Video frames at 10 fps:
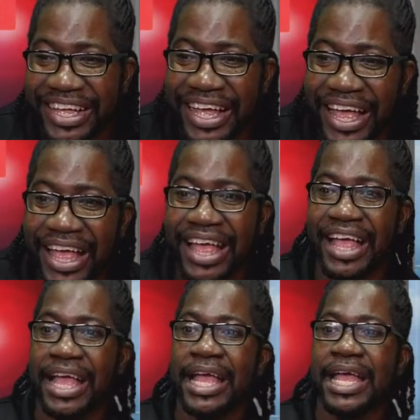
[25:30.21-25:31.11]

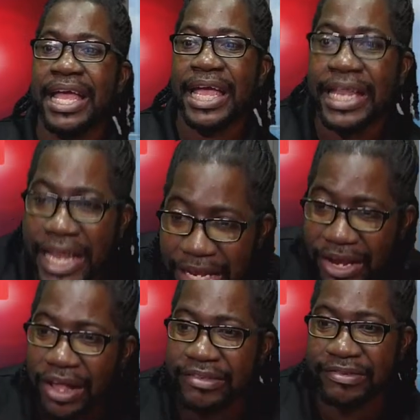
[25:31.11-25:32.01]
He did
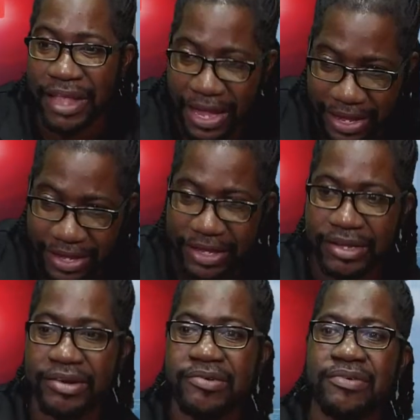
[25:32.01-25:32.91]
not say
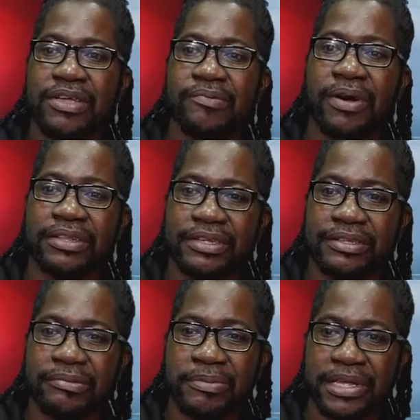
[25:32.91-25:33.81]
who he wanted
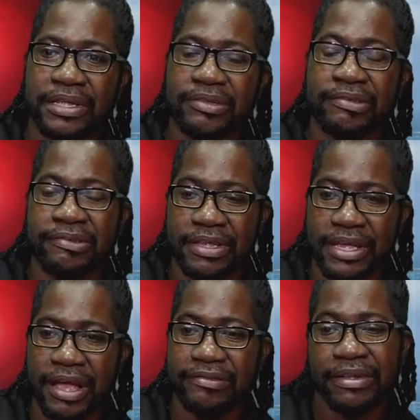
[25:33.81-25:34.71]
to be to see
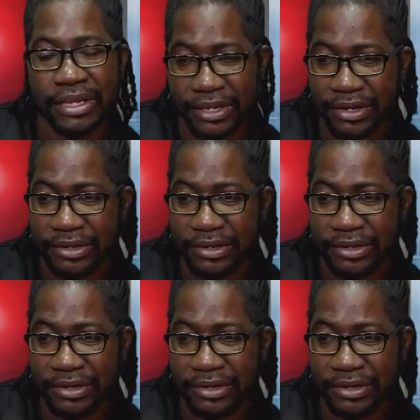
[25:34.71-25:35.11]
as the leader.